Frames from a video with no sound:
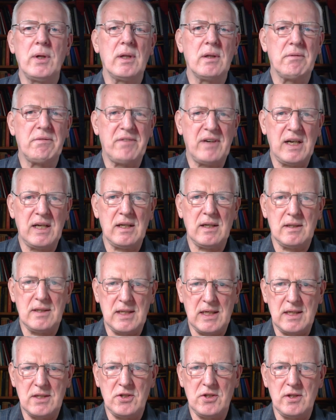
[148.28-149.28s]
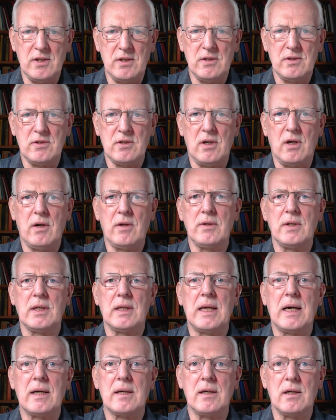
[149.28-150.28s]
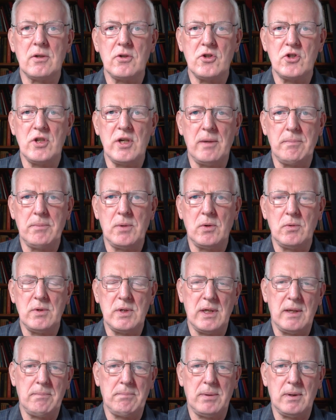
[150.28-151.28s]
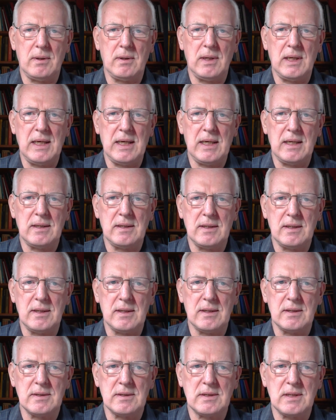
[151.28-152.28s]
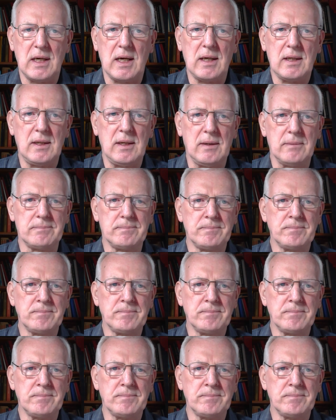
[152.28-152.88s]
the final touches on the Lakang Chemo temple at Sakya,